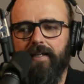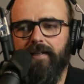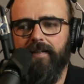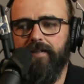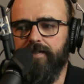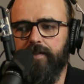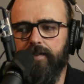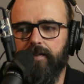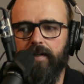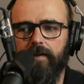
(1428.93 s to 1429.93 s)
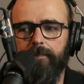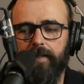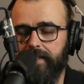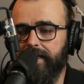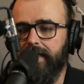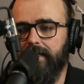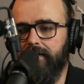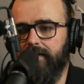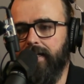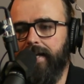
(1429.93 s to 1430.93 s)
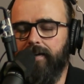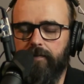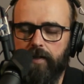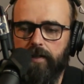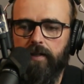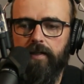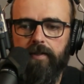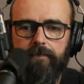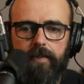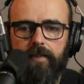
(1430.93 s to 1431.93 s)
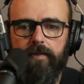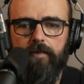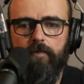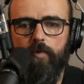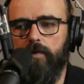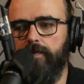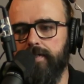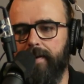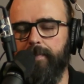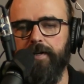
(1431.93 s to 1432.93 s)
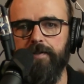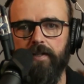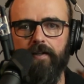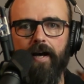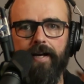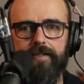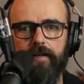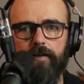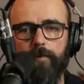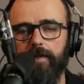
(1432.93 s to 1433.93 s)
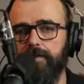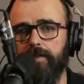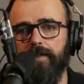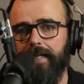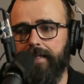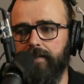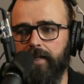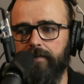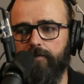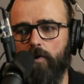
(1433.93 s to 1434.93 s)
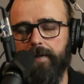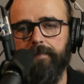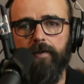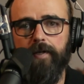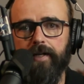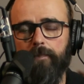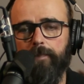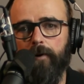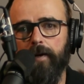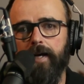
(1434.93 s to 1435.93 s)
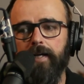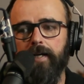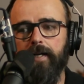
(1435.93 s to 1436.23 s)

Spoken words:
There's Melanie Galea, a wonderful example I use a lot as a realtor in Fort McMurray in Alberta.